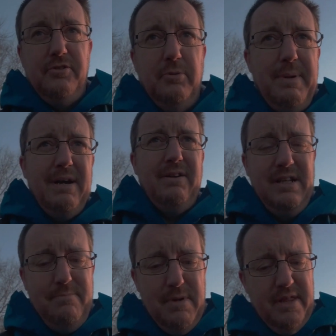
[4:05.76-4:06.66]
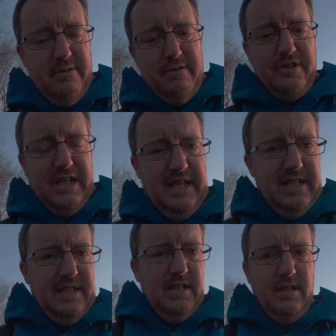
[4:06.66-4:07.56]
So apparently Mother is
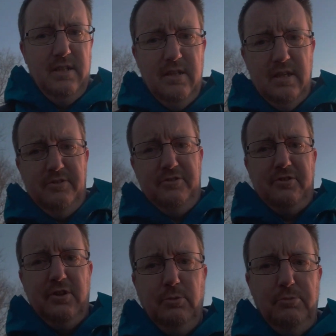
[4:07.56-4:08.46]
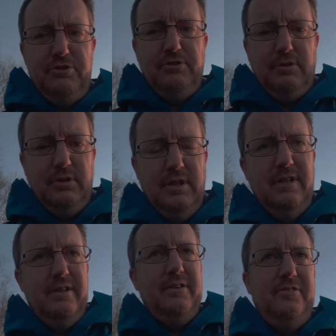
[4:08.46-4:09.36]
a sculptural
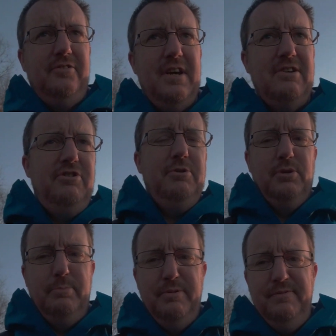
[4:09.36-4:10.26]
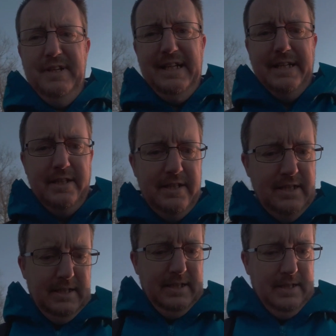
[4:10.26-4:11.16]
statue or pavilion,
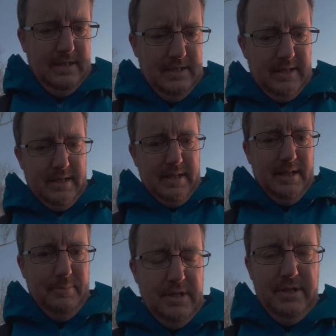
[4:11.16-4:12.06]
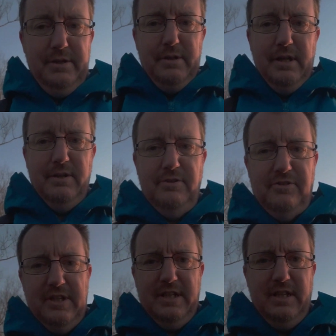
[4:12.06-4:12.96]
and you can go
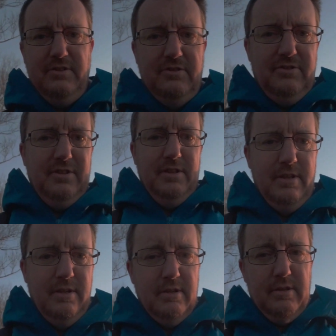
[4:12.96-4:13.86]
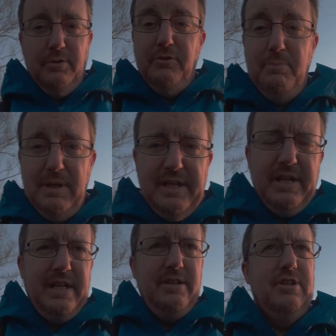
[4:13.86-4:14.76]
inside it to contemplate
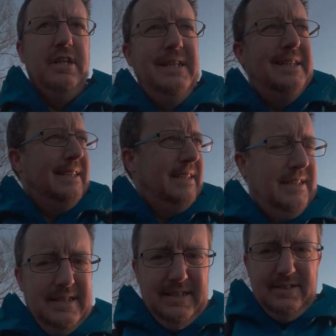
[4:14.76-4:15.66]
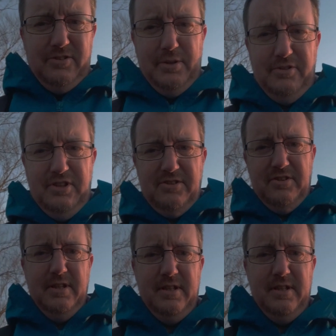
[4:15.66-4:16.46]
nature, so it says.